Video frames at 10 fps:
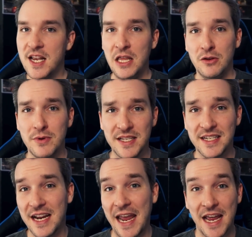Now the
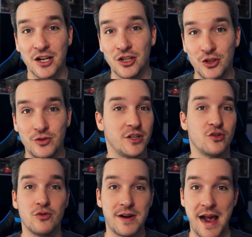reason I can't include a
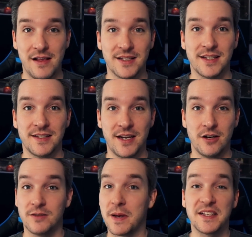true analysis
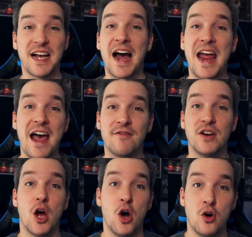here is because I
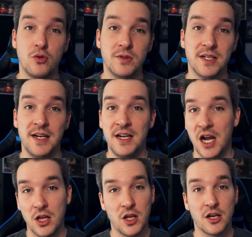haven't owned
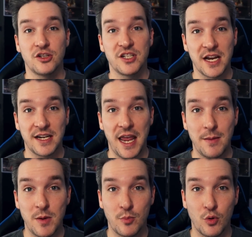a Logitech
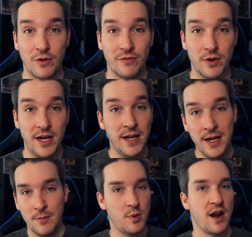gaming periphery,
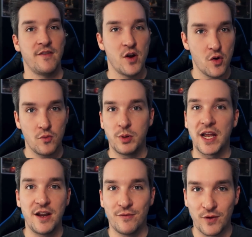but I know
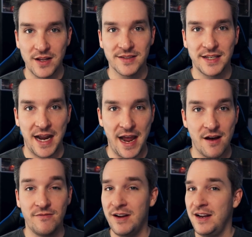plenty of friends that
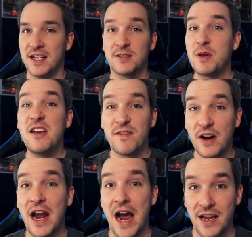have, that speak
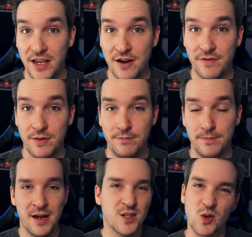very highly of them.
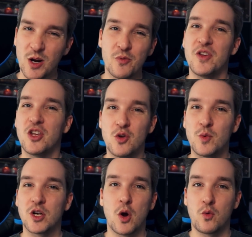So I don't think you
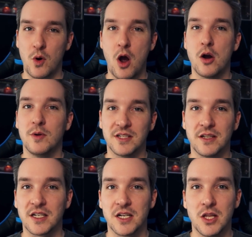would go wrong with
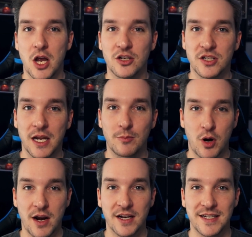selecting a Logitech
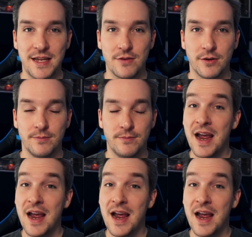product either.